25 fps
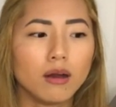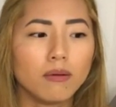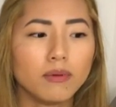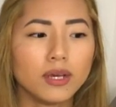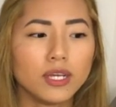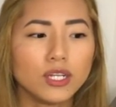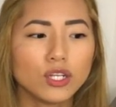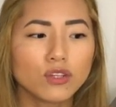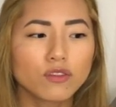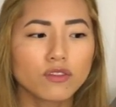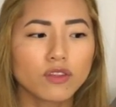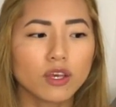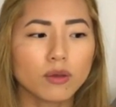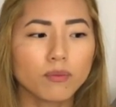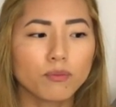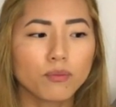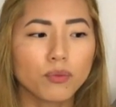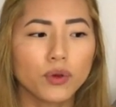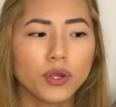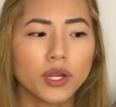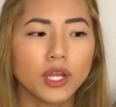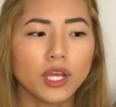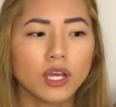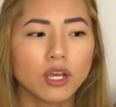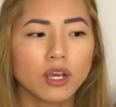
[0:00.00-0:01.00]
And just like
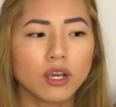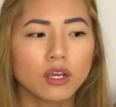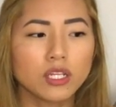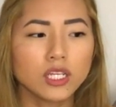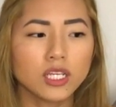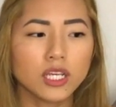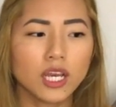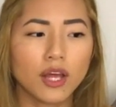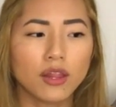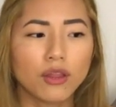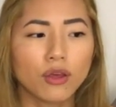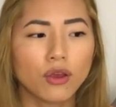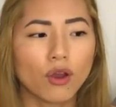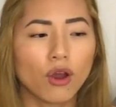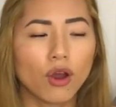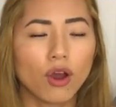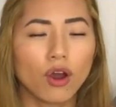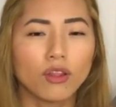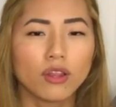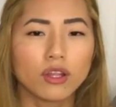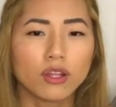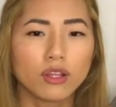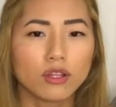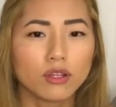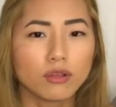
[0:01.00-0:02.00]
putting together
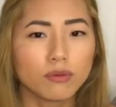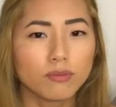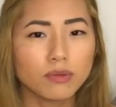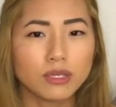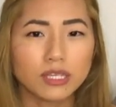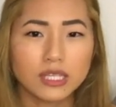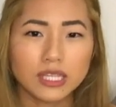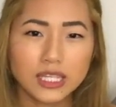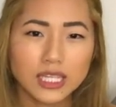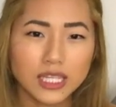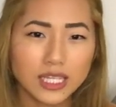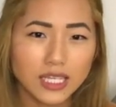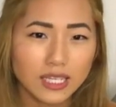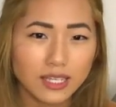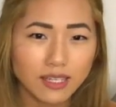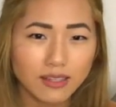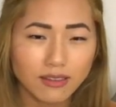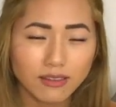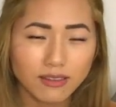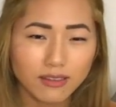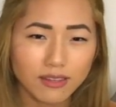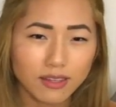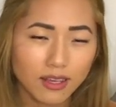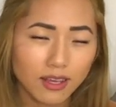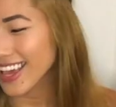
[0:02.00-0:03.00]
all the little pieces.
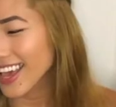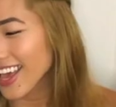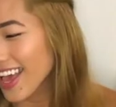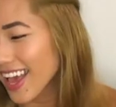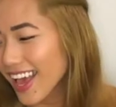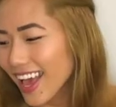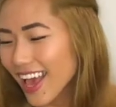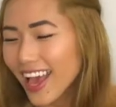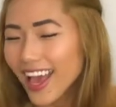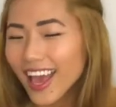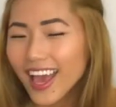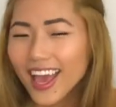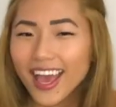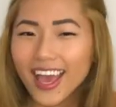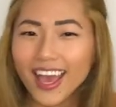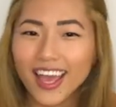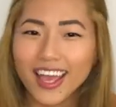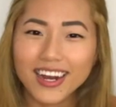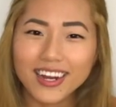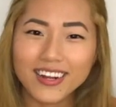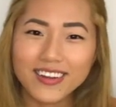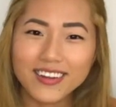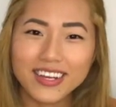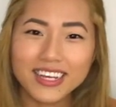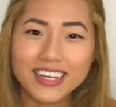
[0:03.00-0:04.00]

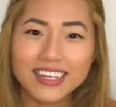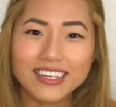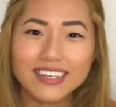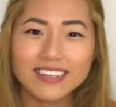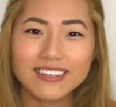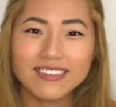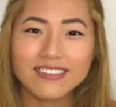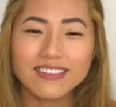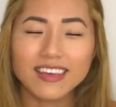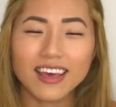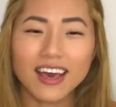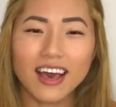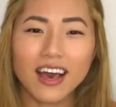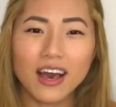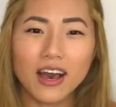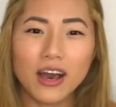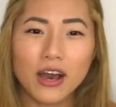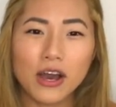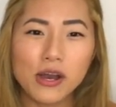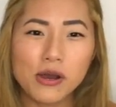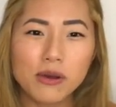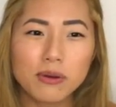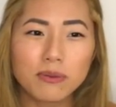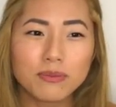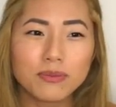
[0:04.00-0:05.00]
Anyways,
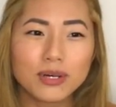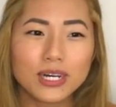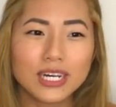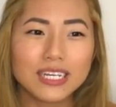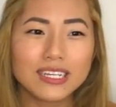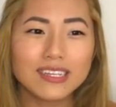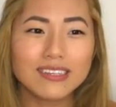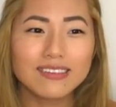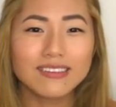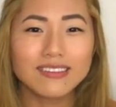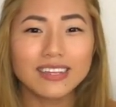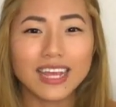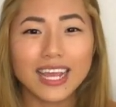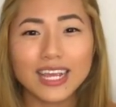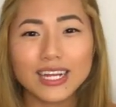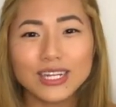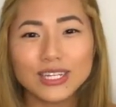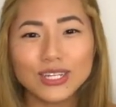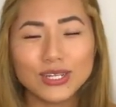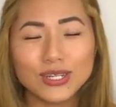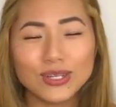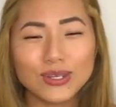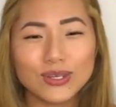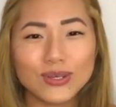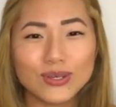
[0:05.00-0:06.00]
stay
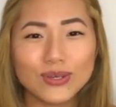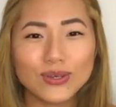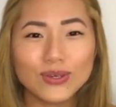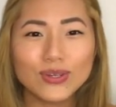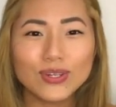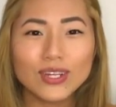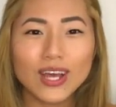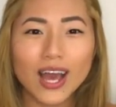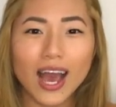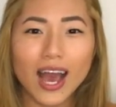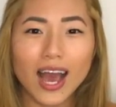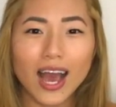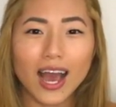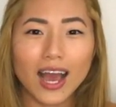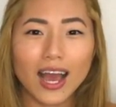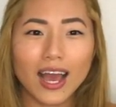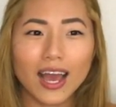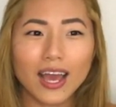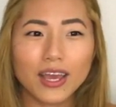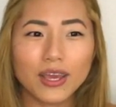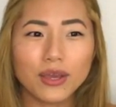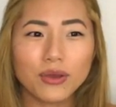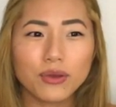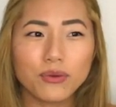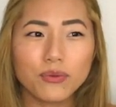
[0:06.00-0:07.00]
tuned.
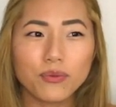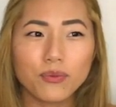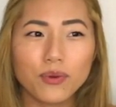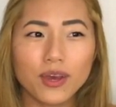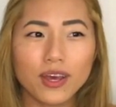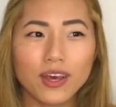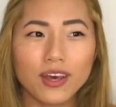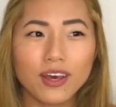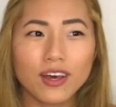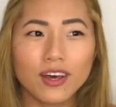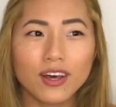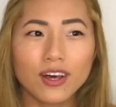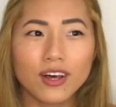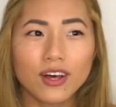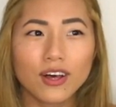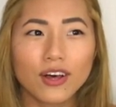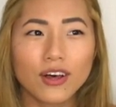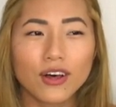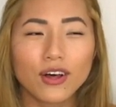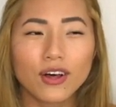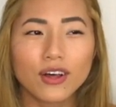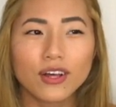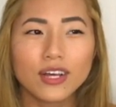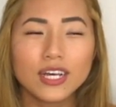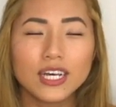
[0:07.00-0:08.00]
I
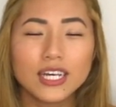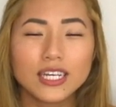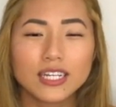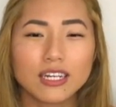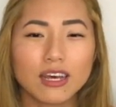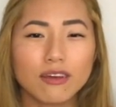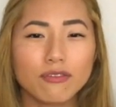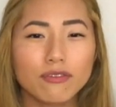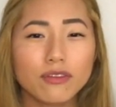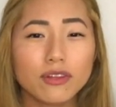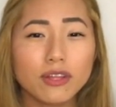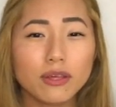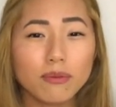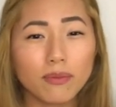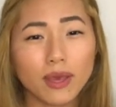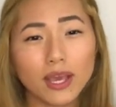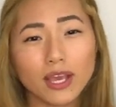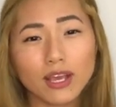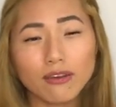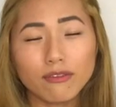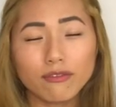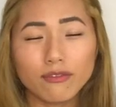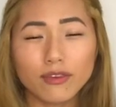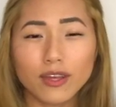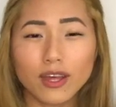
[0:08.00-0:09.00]
will definitely make
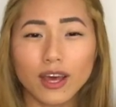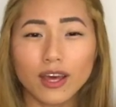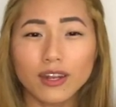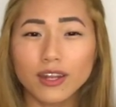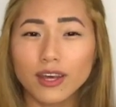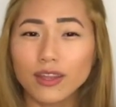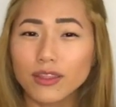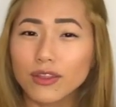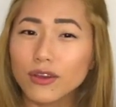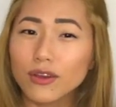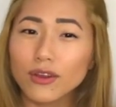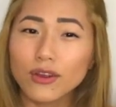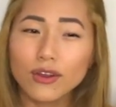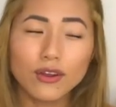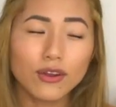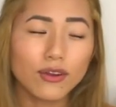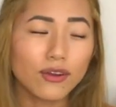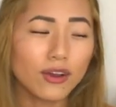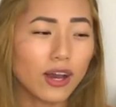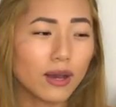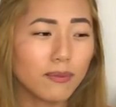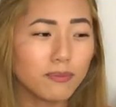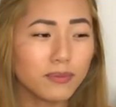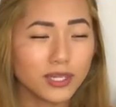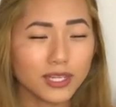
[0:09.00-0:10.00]
another
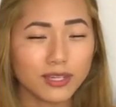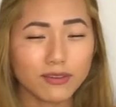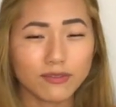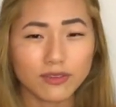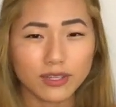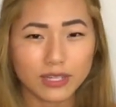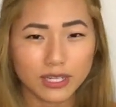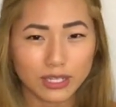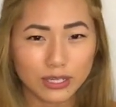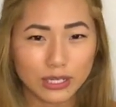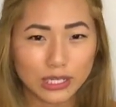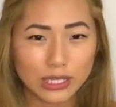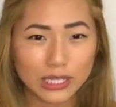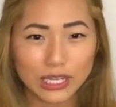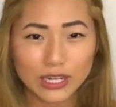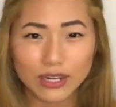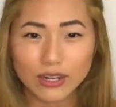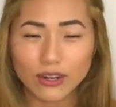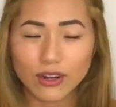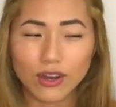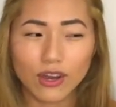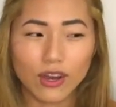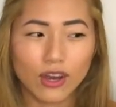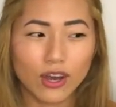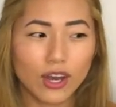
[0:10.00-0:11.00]
update video later
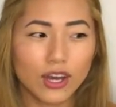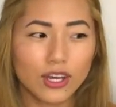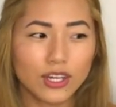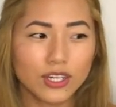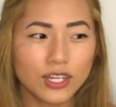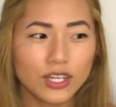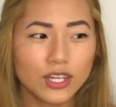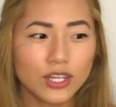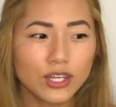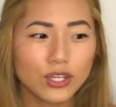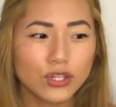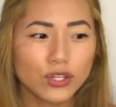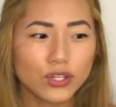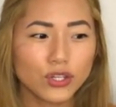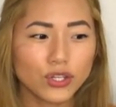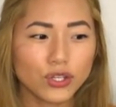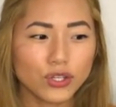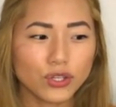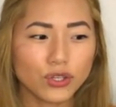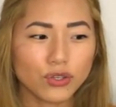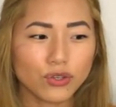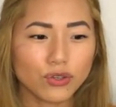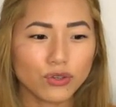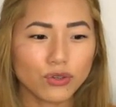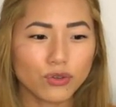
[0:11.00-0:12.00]
on
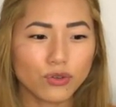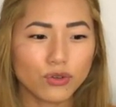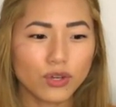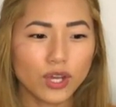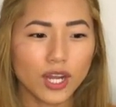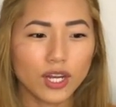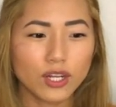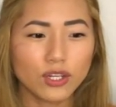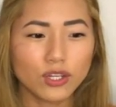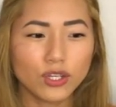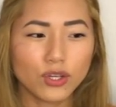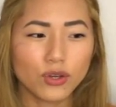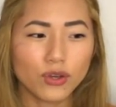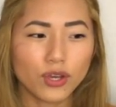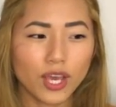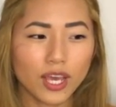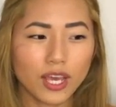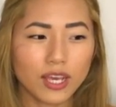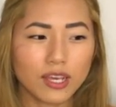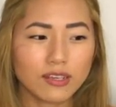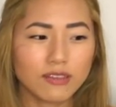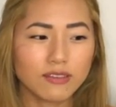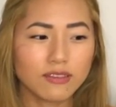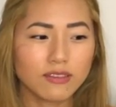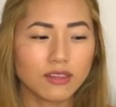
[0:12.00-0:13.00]
to kind of
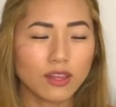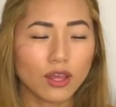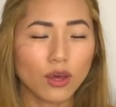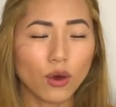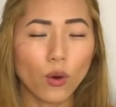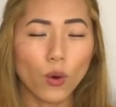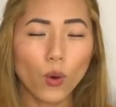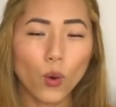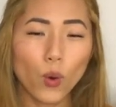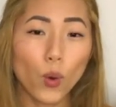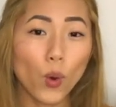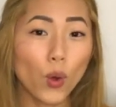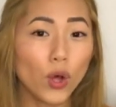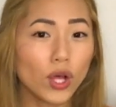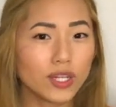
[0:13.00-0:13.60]
showcase the whole